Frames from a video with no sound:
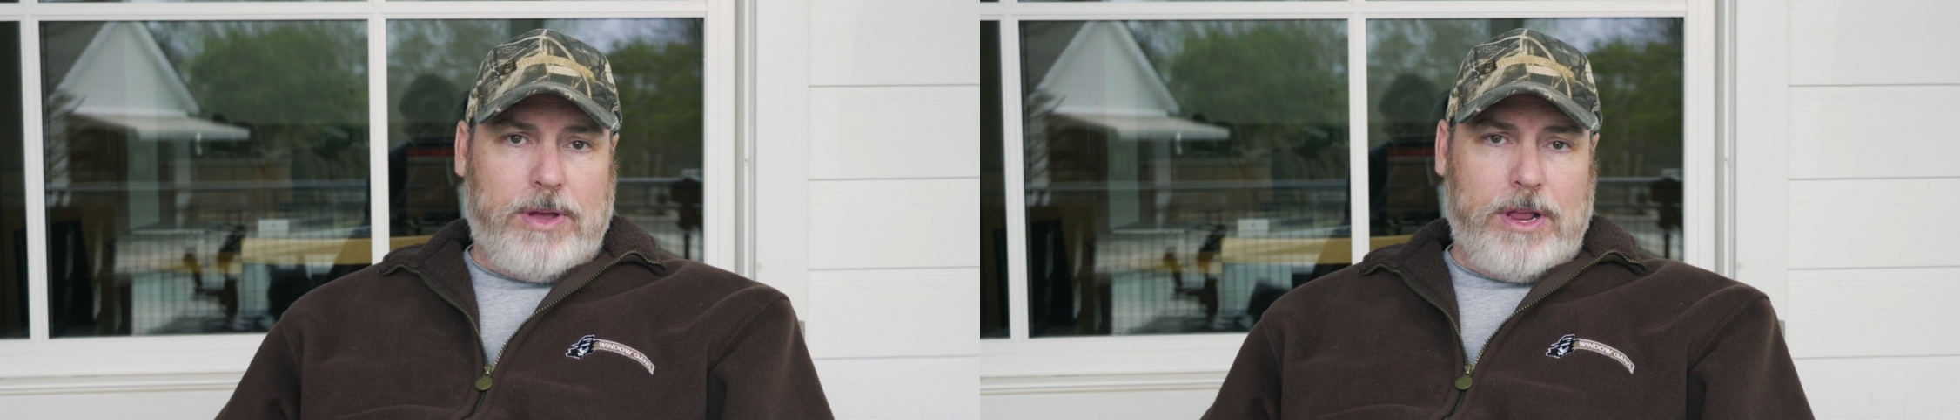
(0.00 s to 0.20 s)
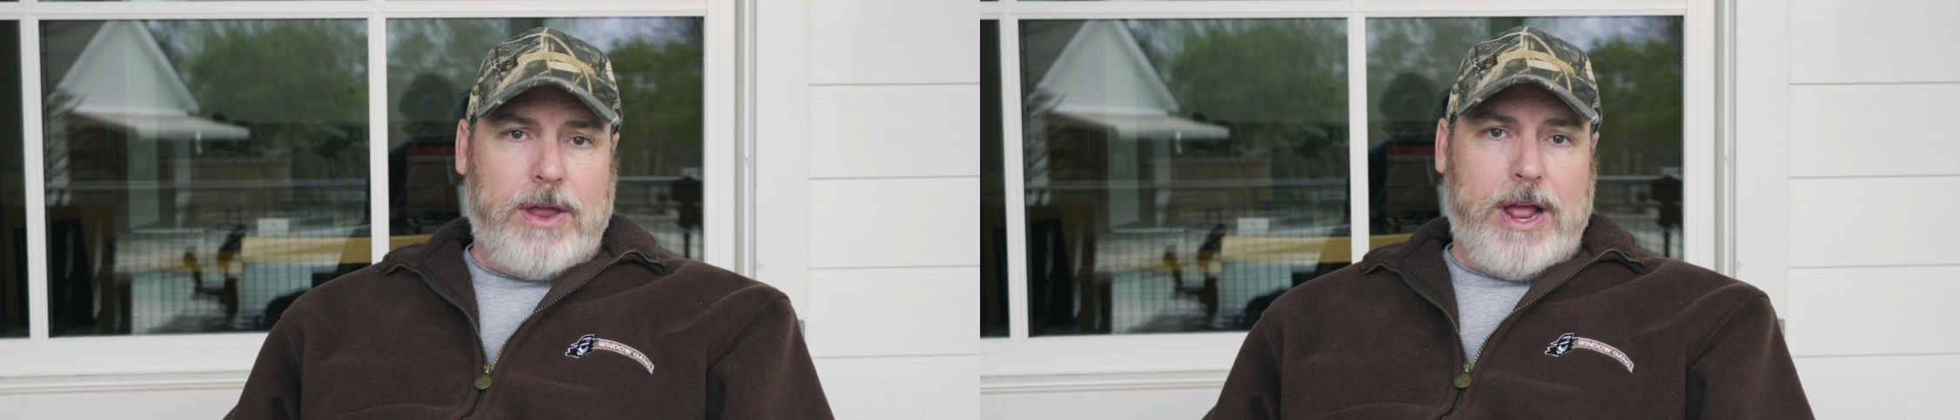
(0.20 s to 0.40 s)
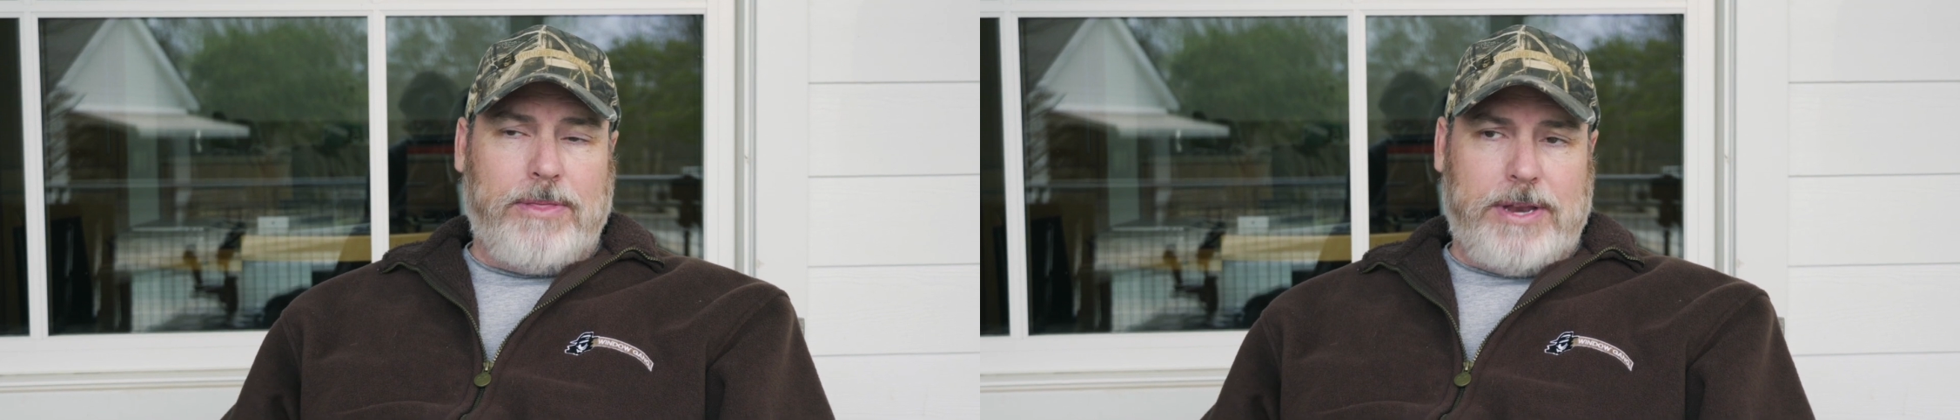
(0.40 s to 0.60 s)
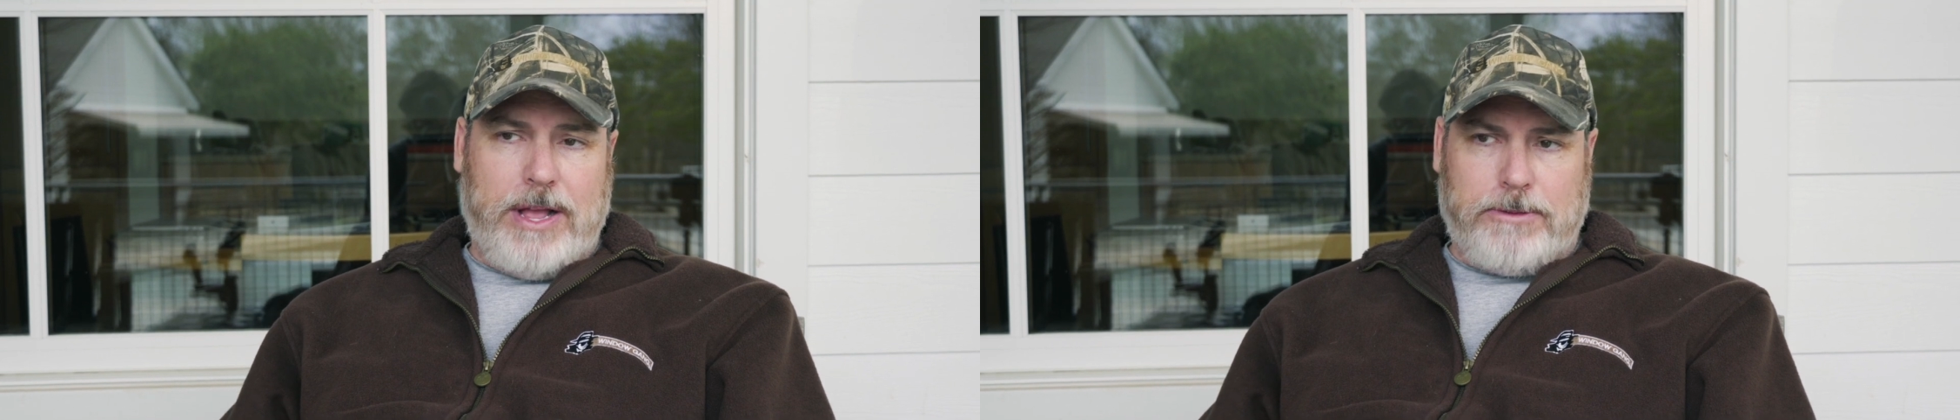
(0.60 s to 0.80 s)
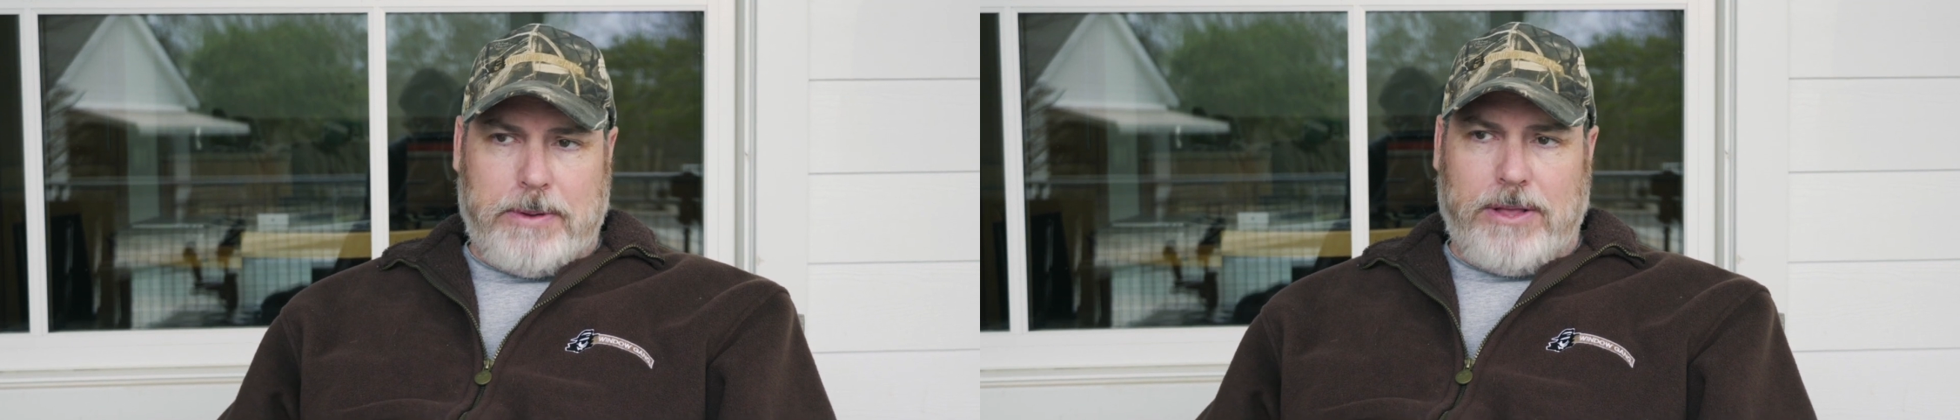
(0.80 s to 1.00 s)
can go down the
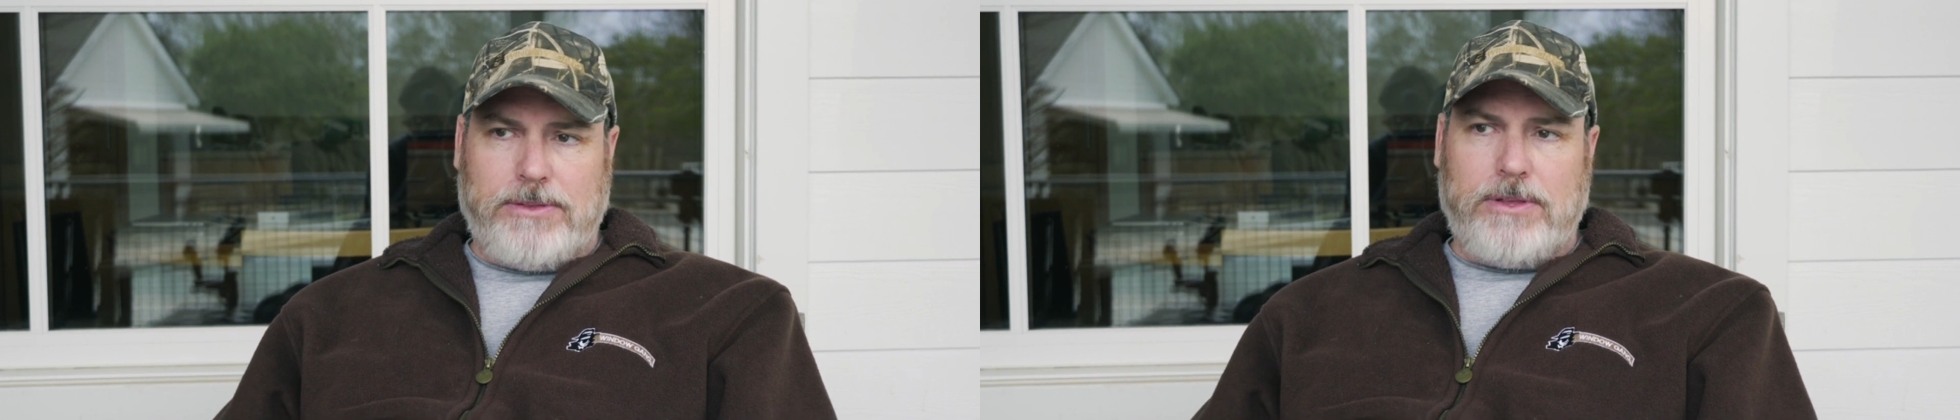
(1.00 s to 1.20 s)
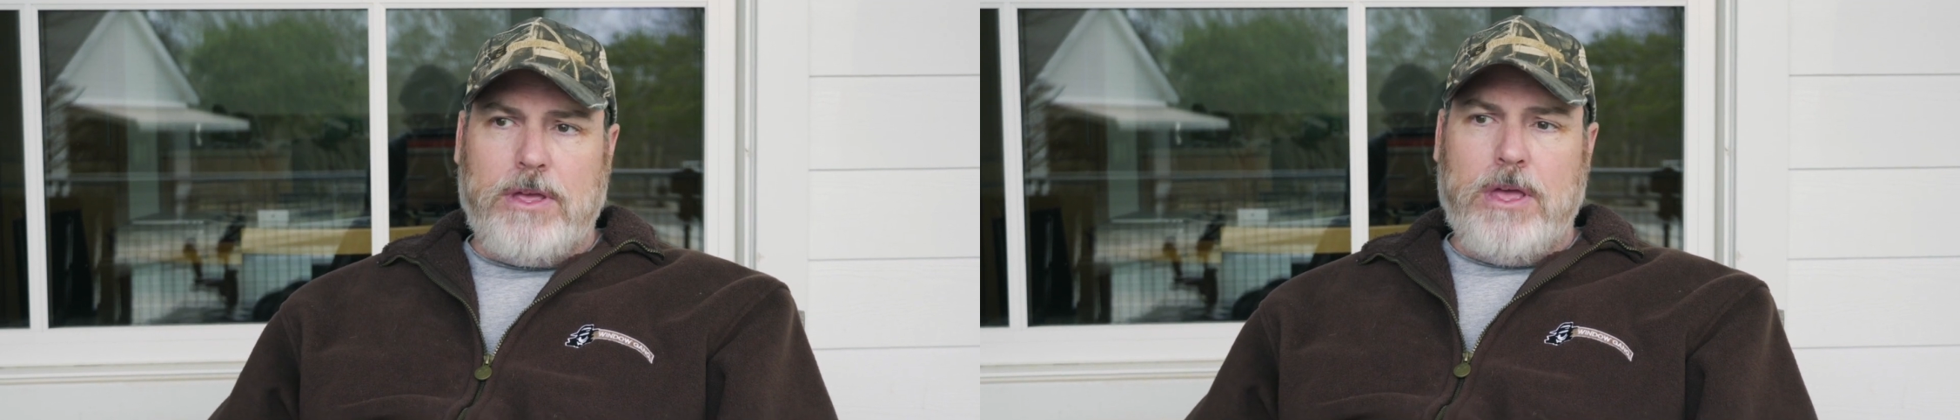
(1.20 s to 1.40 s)
downspouts.